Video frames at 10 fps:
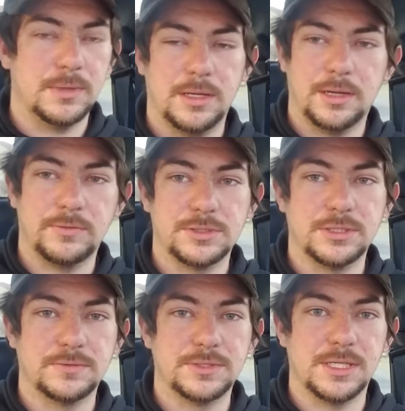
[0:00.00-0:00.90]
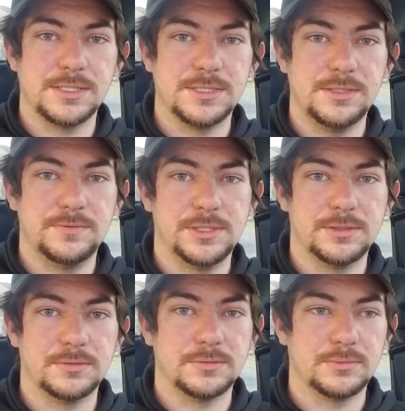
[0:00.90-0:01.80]
have ourselves a nice evening
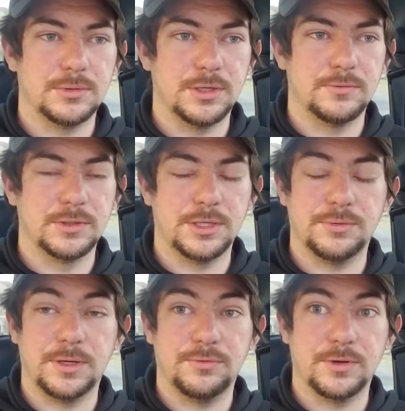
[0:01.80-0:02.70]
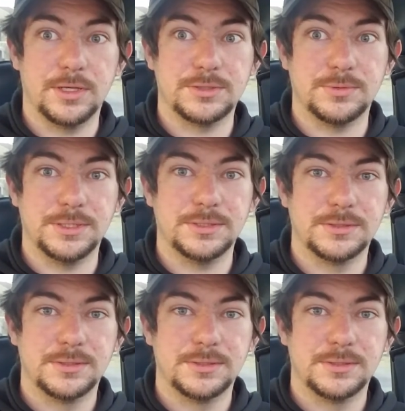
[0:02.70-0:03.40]
and recover, get ready for next week.